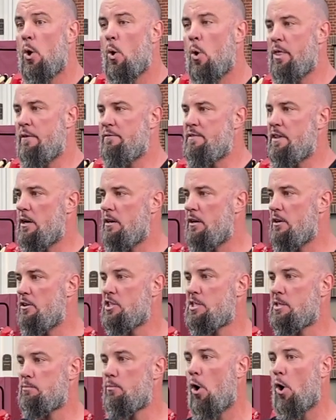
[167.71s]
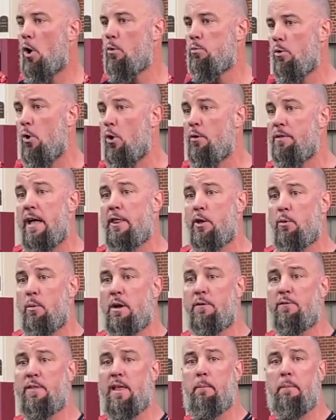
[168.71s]
Or they've done it in a small role, now they're
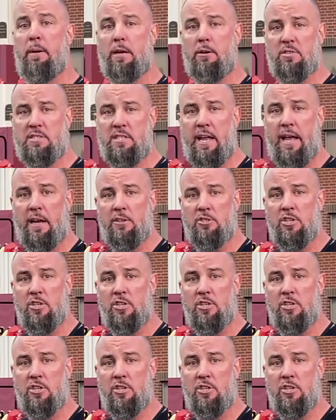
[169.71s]
ready for that bigger stage.